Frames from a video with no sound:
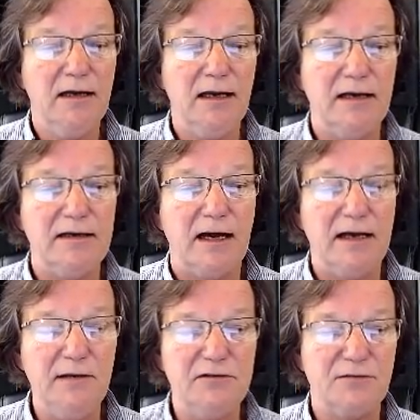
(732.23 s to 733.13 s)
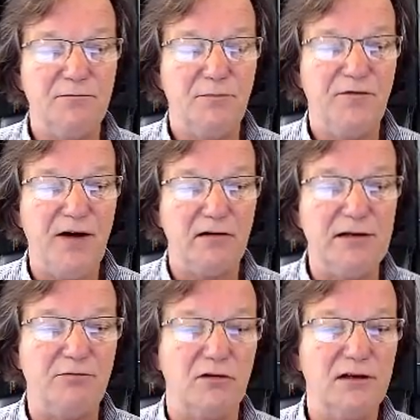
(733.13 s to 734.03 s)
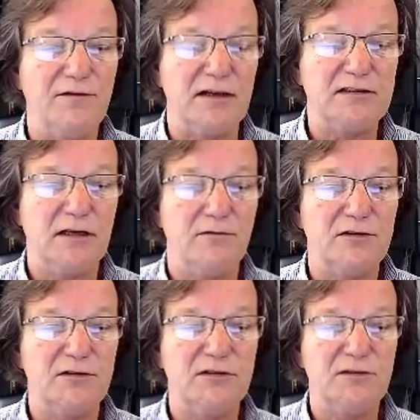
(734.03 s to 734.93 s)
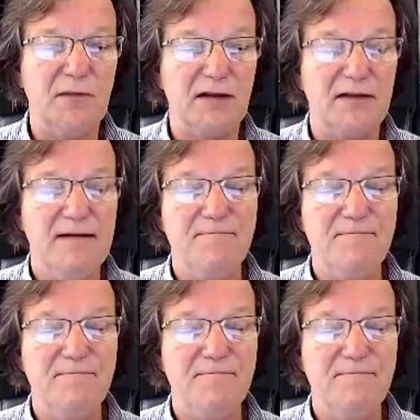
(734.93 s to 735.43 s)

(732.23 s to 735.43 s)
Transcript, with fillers: and uh, he was a fairly prolific silversmith